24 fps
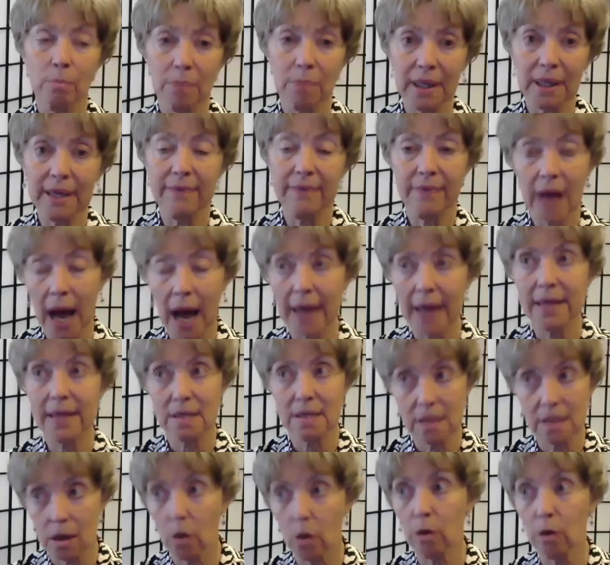don't believe God
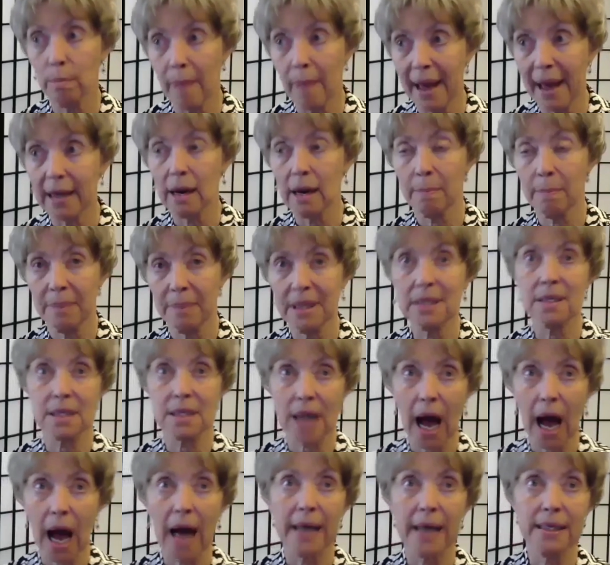is an old man up in the
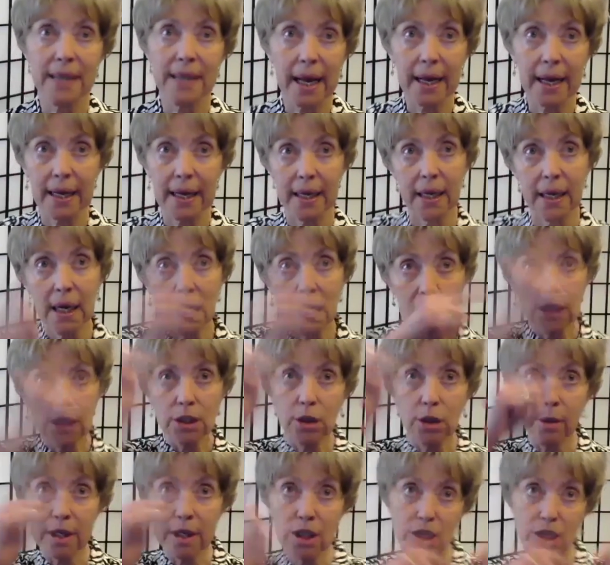sky taking,
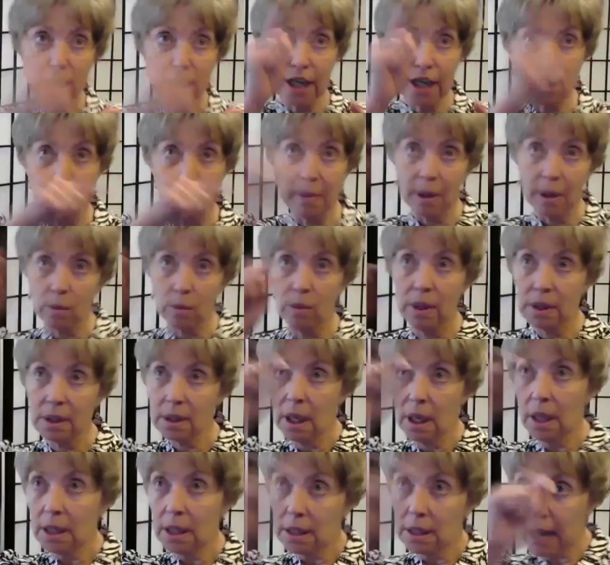doing judgment
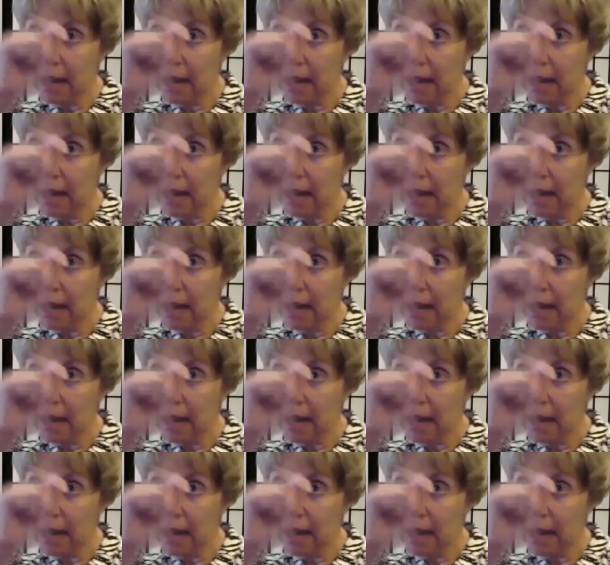and